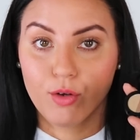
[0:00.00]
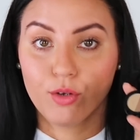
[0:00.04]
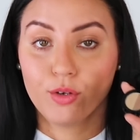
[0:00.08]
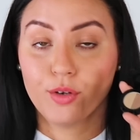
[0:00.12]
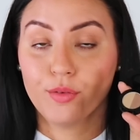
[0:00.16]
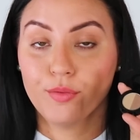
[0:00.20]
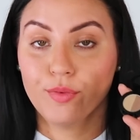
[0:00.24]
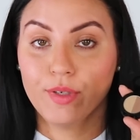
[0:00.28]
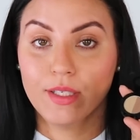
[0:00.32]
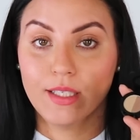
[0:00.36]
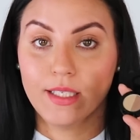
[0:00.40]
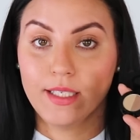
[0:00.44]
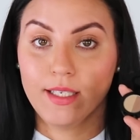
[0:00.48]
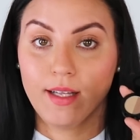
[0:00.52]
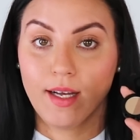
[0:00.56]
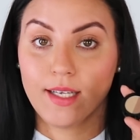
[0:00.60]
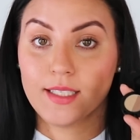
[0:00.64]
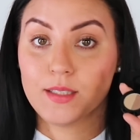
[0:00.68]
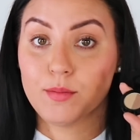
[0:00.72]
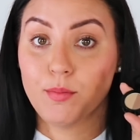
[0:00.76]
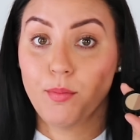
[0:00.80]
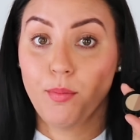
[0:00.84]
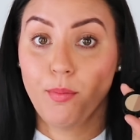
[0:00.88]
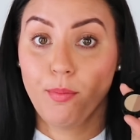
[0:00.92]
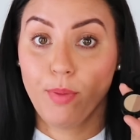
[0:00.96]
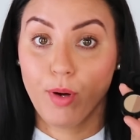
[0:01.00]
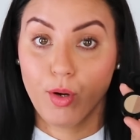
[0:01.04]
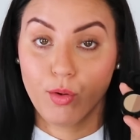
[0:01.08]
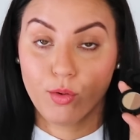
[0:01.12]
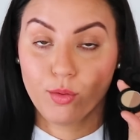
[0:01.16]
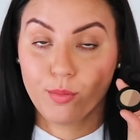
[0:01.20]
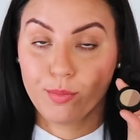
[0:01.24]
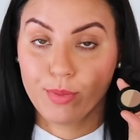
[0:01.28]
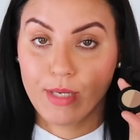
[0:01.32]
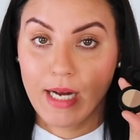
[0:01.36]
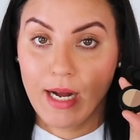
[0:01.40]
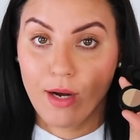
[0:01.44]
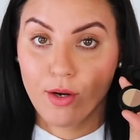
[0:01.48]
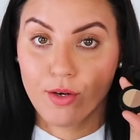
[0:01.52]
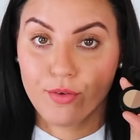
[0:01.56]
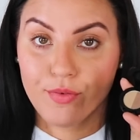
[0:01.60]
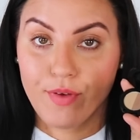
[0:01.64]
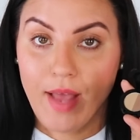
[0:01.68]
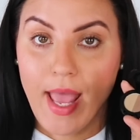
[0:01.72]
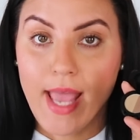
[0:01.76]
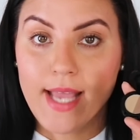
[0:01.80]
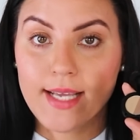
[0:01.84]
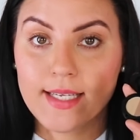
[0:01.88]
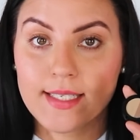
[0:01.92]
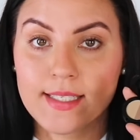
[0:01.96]
or a really nice bold brow
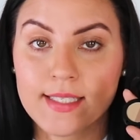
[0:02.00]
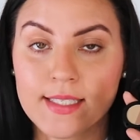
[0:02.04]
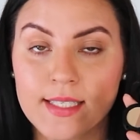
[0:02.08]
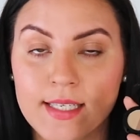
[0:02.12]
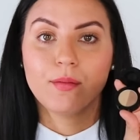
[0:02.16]
effect.